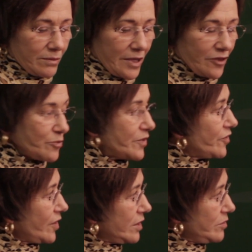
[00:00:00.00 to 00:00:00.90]

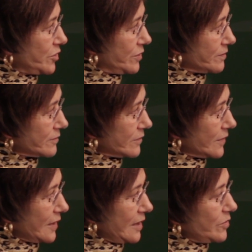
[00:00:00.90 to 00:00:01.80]
Busman's Honeymoon,
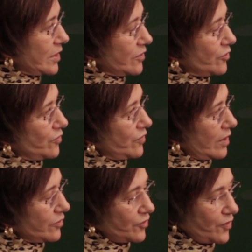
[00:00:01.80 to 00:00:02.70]
because
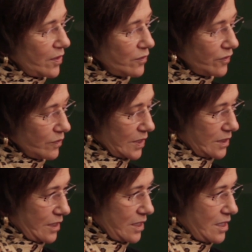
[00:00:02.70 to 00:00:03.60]
so
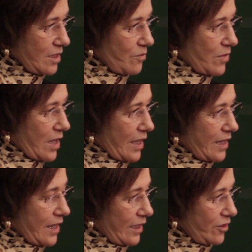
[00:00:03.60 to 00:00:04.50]
sweetly
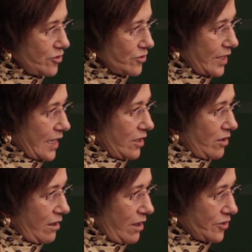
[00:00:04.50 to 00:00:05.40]
my editor at
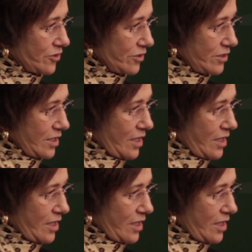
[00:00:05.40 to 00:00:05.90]
Hodder